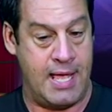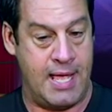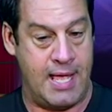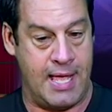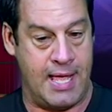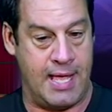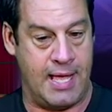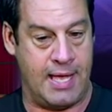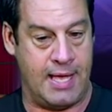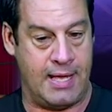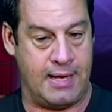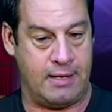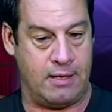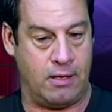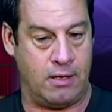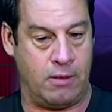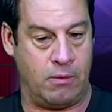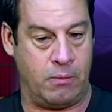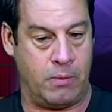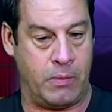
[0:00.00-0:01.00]
And
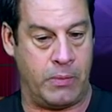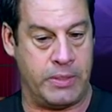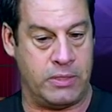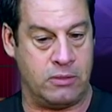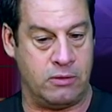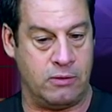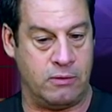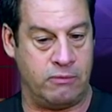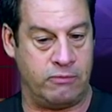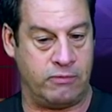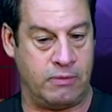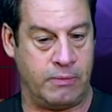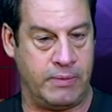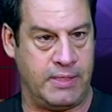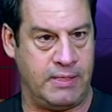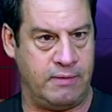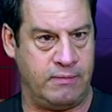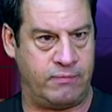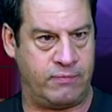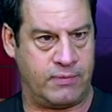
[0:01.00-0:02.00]
uh, what we do is
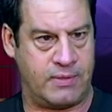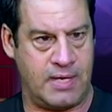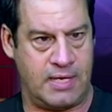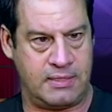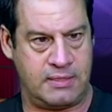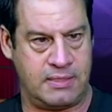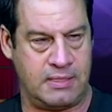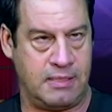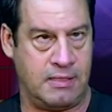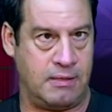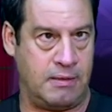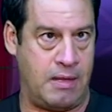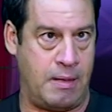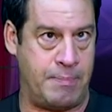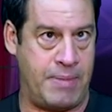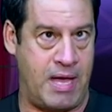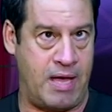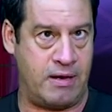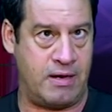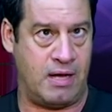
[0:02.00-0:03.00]
we've got uh,
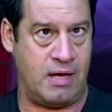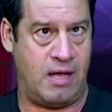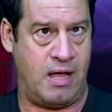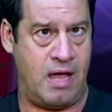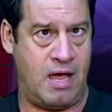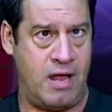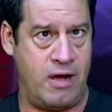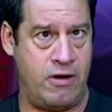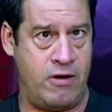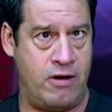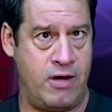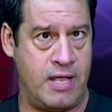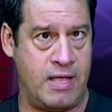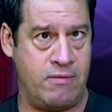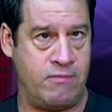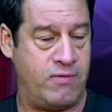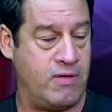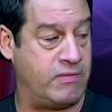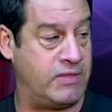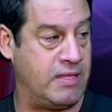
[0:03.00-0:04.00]
about
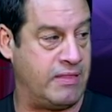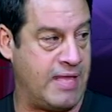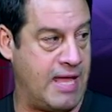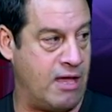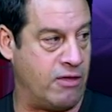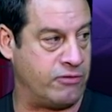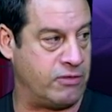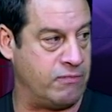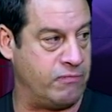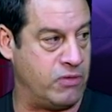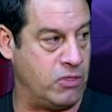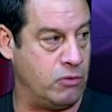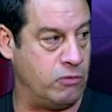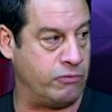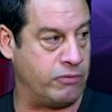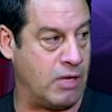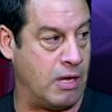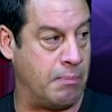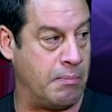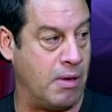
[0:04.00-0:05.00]
150,000
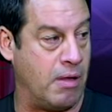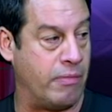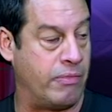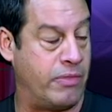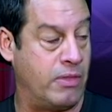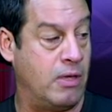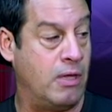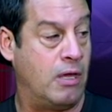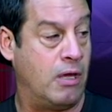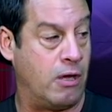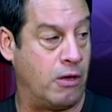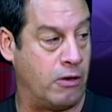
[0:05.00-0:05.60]
views a month mm-hmm.